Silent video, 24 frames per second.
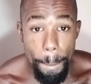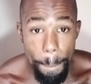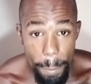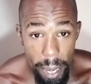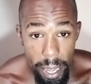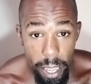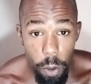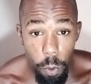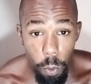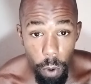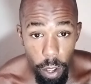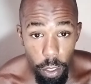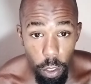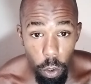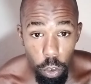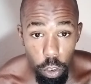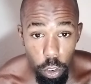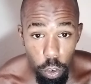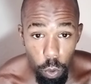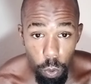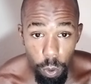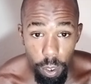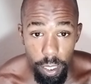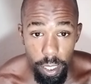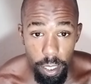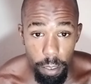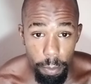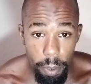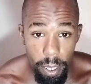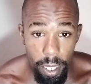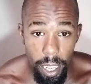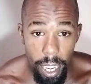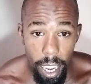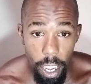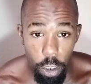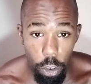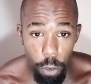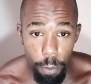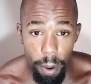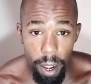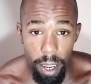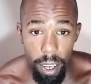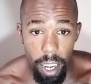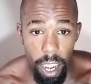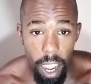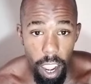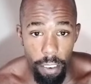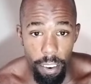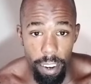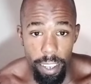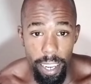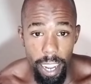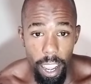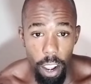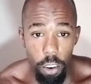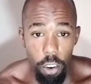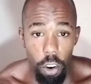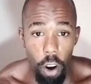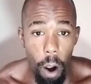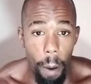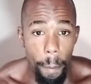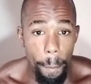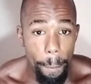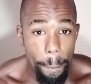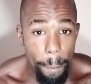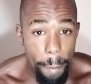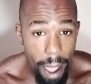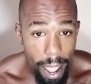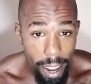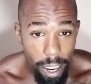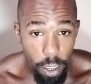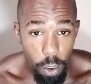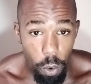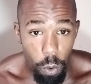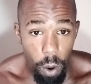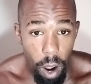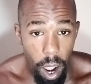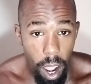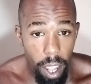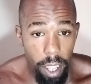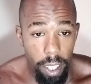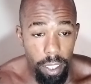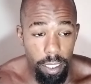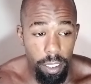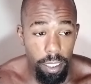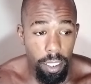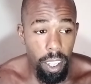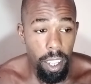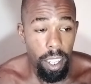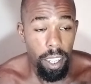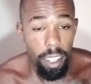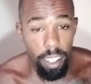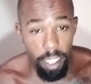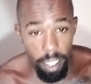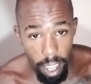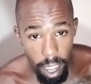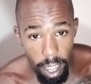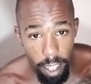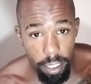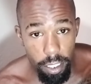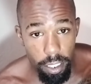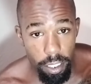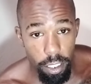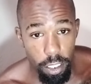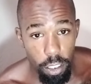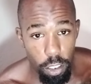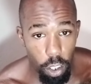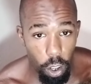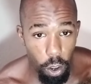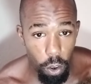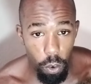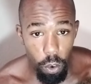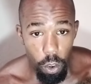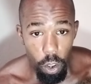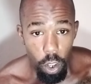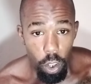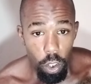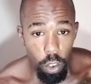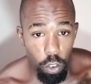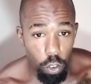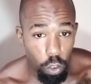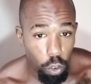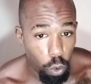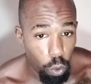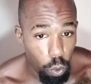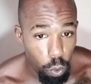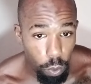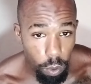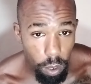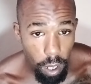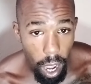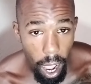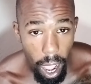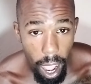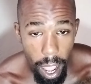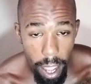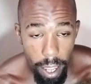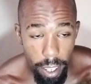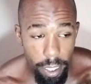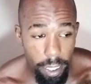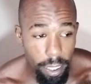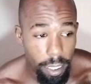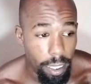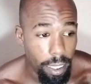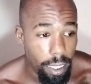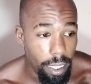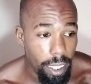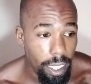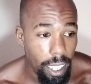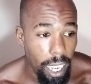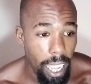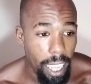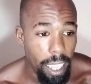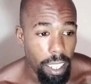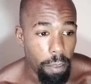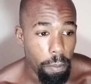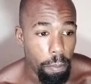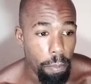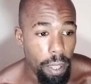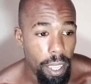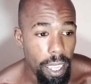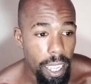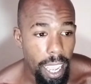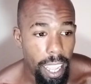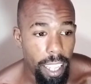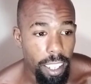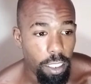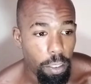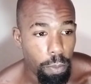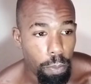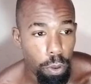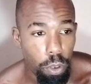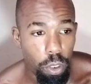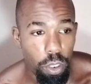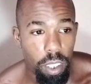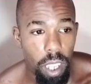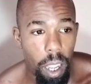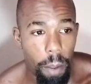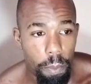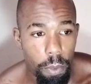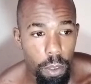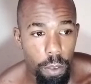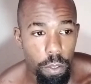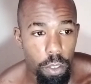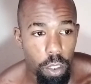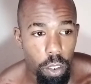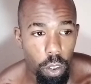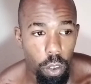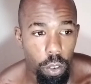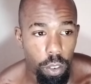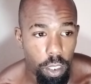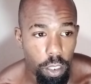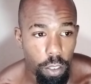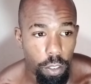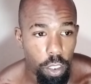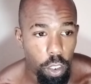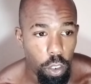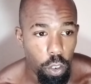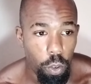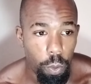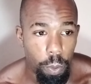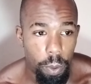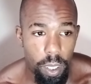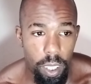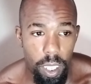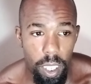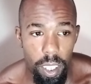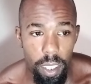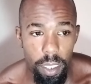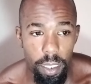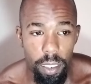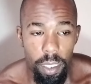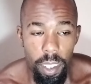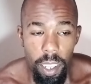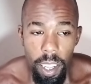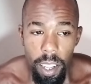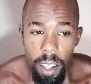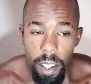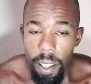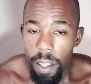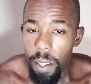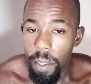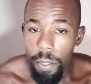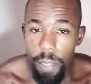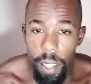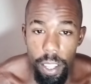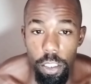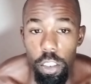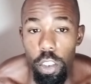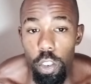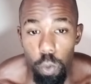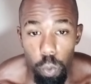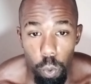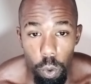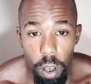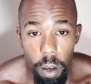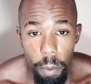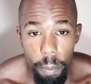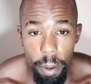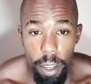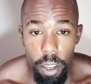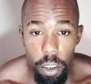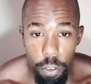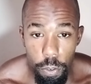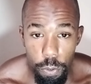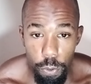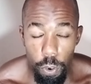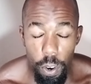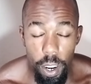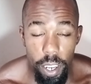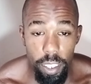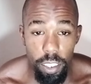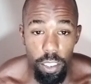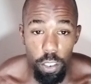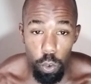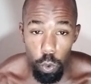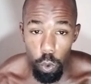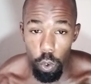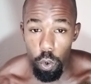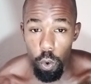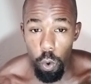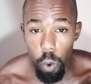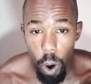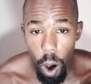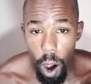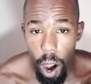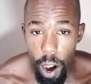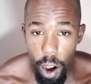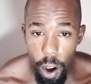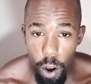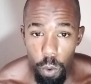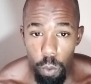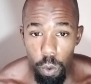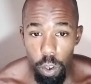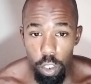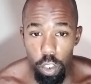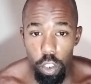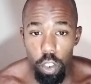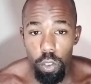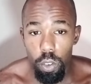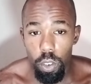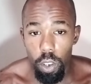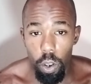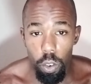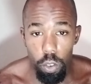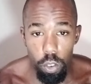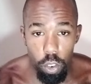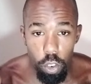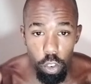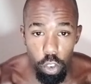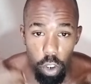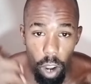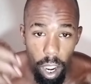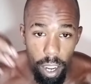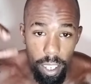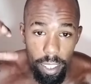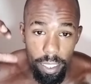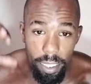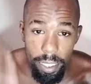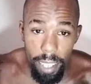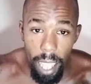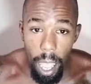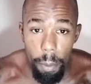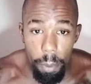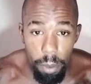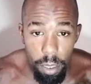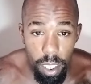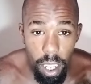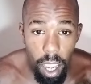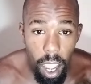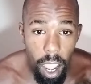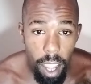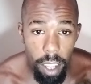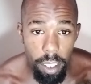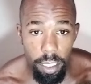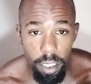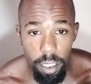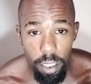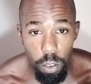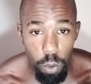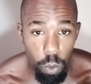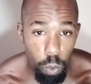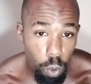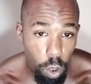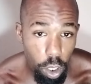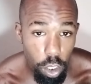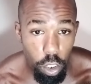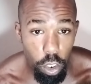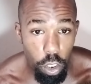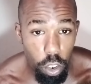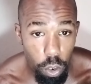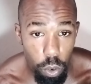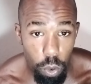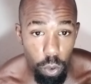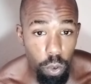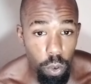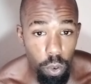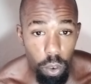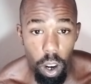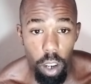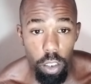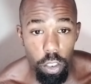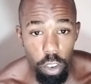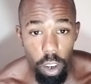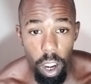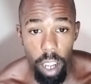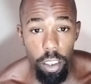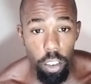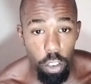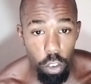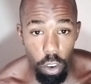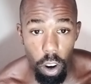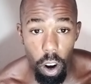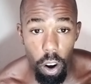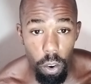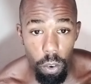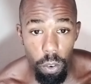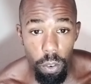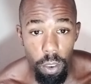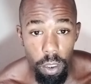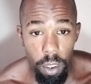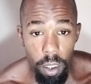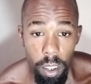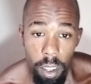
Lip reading: Beware. Those are the ones that are being handled by God right now, karmatic wise. Yes. So do not like be as perceptive to those individuals, because they just want to be your friend to acquire what you know, to try to sabotage what you are trying to grow.